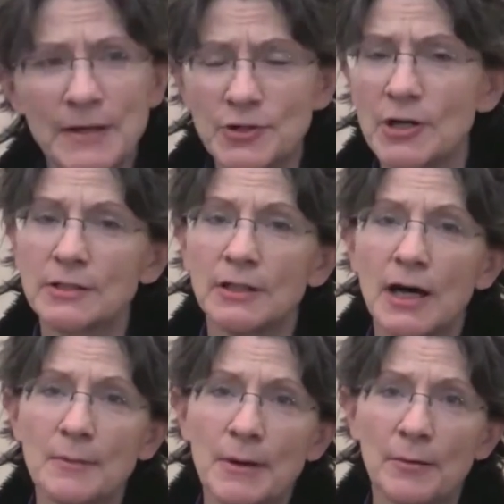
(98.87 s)
They talked a
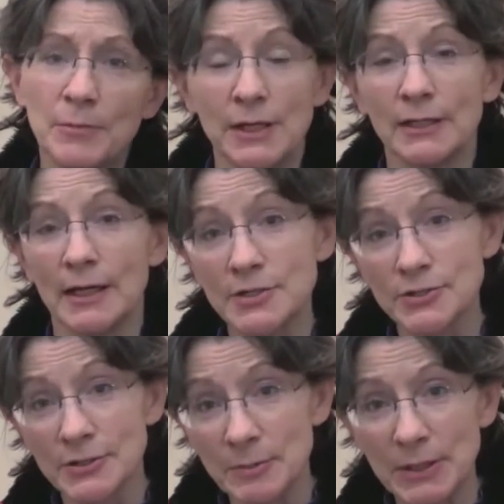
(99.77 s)
lot about being
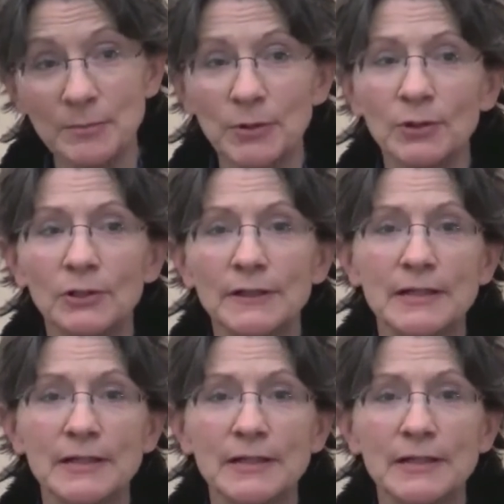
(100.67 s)
nicer to people,